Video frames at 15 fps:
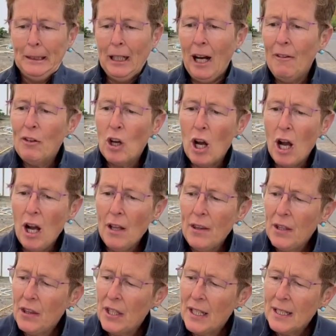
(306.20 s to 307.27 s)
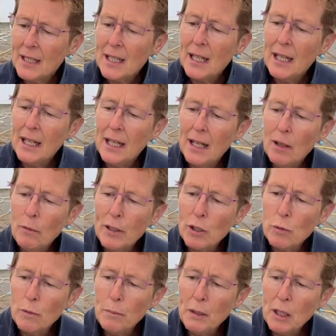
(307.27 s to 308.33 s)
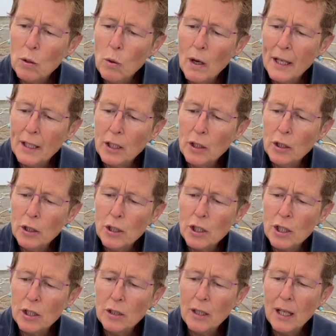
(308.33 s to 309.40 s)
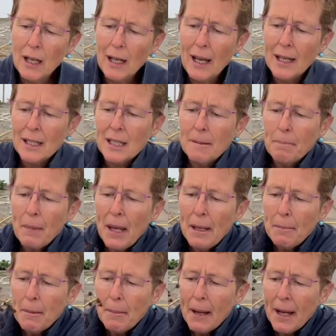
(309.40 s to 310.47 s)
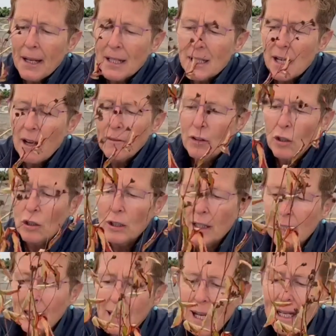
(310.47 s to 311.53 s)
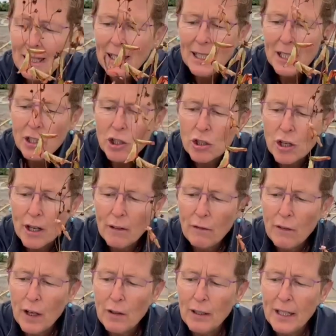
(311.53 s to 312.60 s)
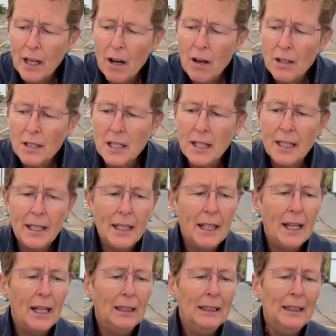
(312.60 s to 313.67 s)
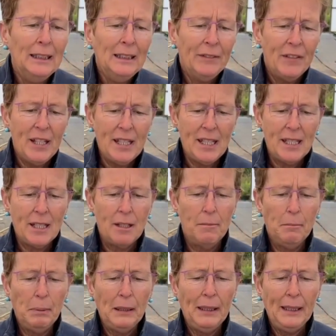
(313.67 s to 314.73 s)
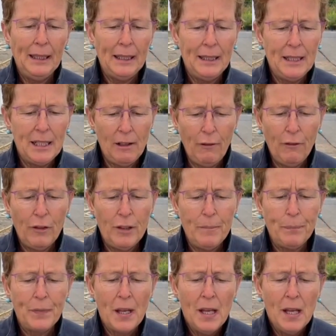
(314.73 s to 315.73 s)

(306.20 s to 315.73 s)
I've got other things here which would be quite good to collect in paper bags. I've got Gillenia trifoliata here. This is completely different.